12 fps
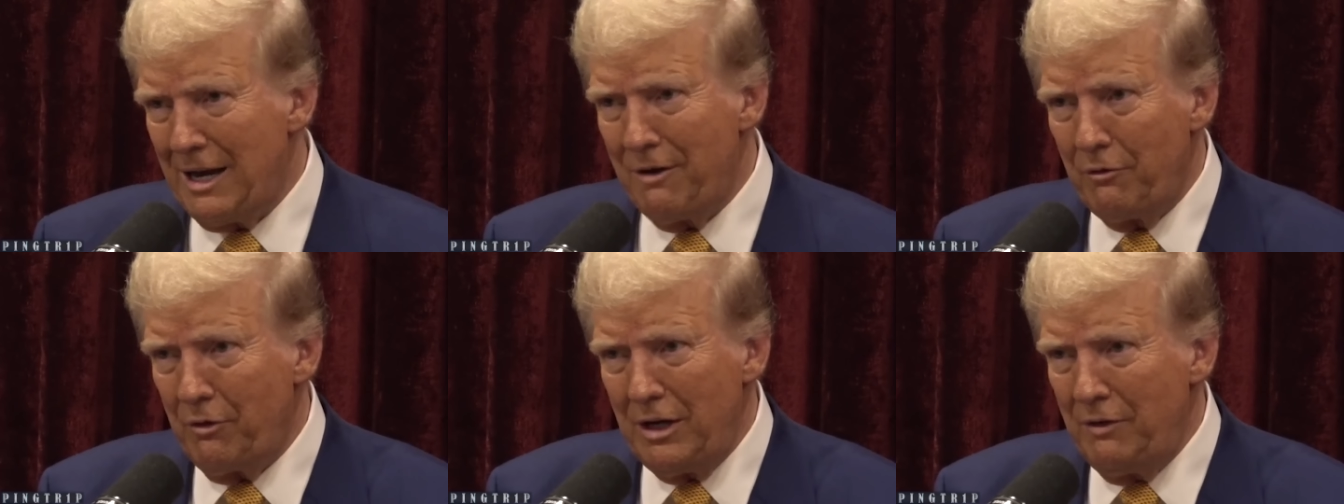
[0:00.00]

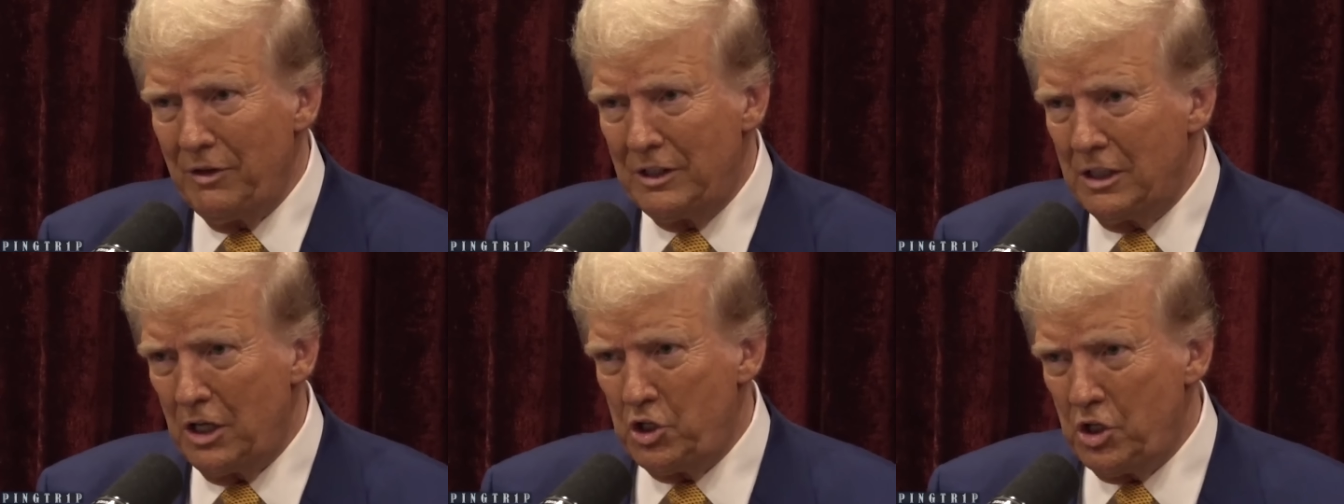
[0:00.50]
ever even
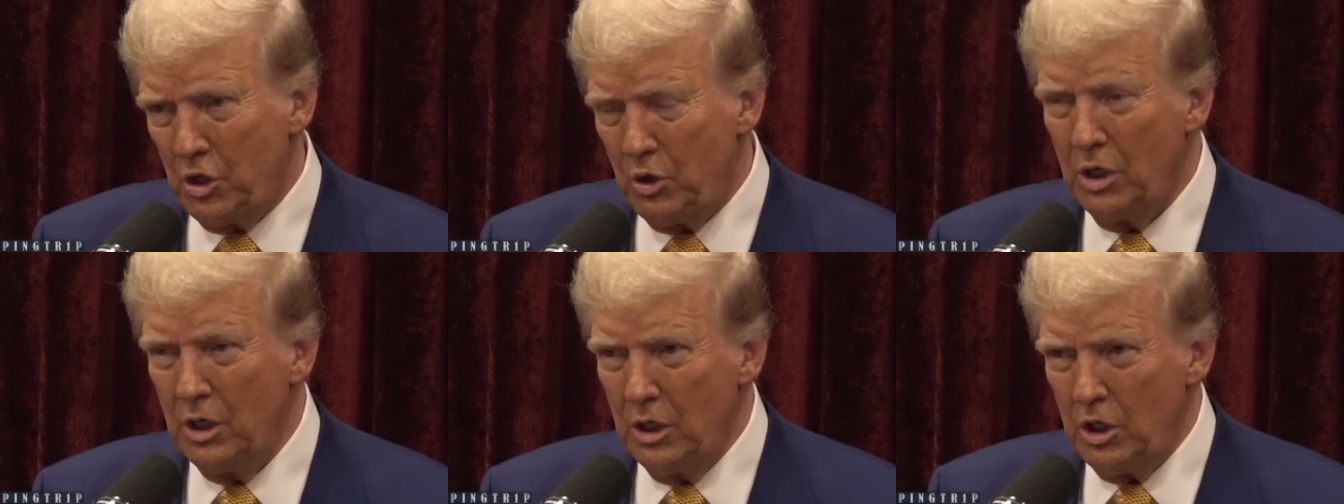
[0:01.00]
touch it.
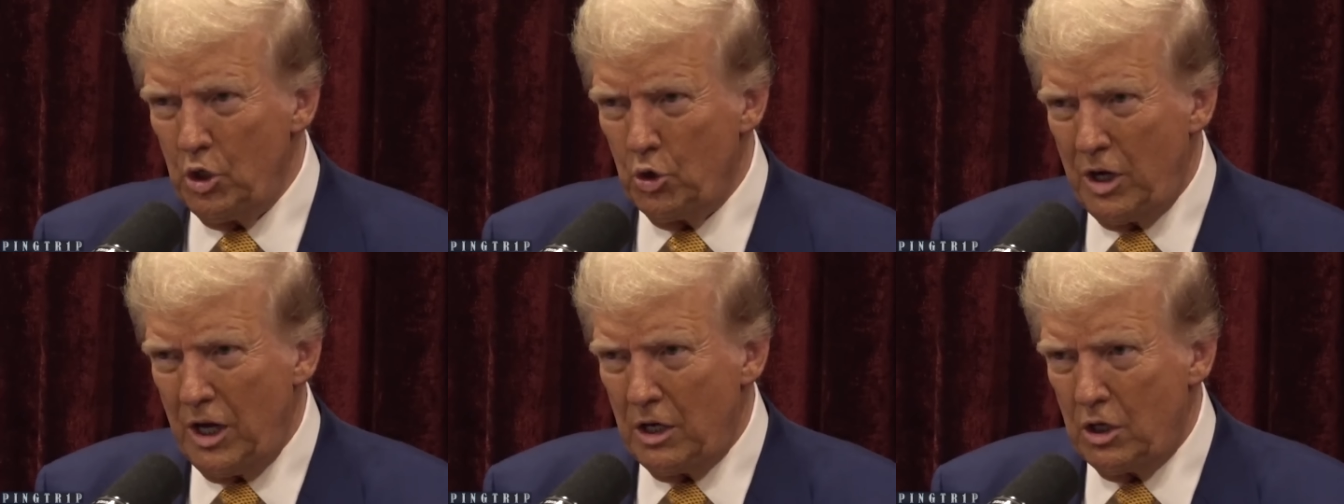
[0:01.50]
You
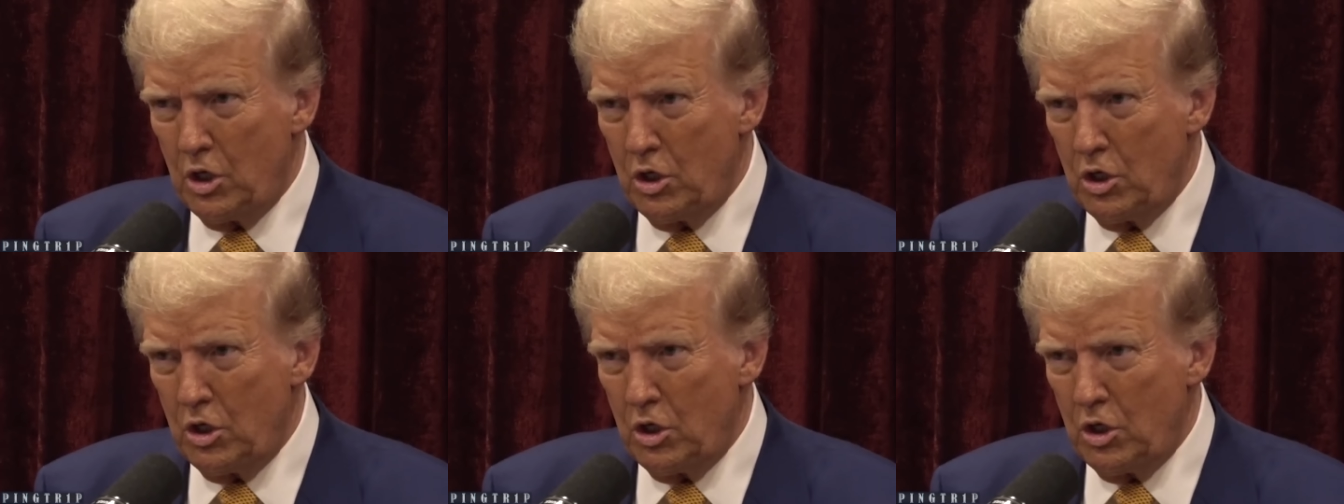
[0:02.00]
can't